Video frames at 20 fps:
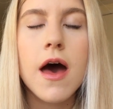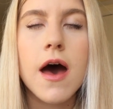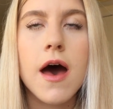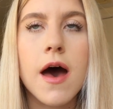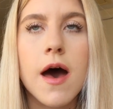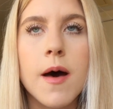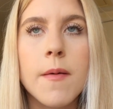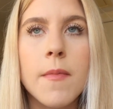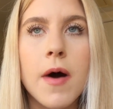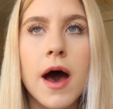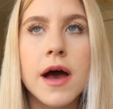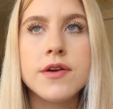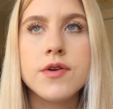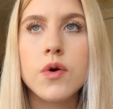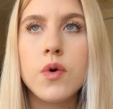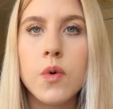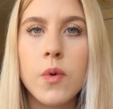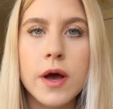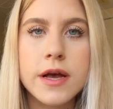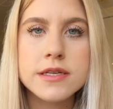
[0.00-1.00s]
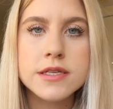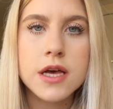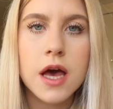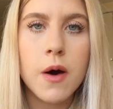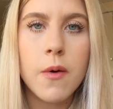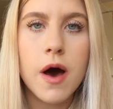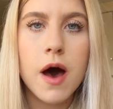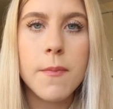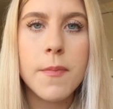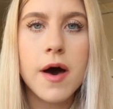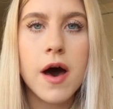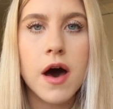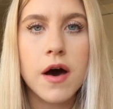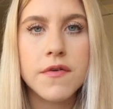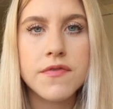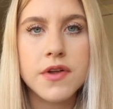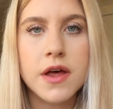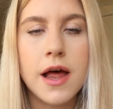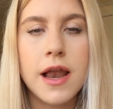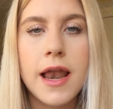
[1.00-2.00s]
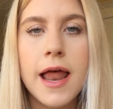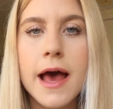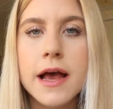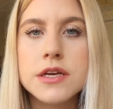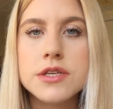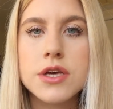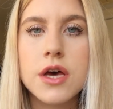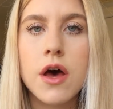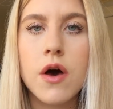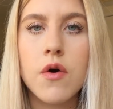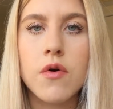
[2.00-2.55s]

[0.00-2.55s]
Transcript: I'd always go up after a lecture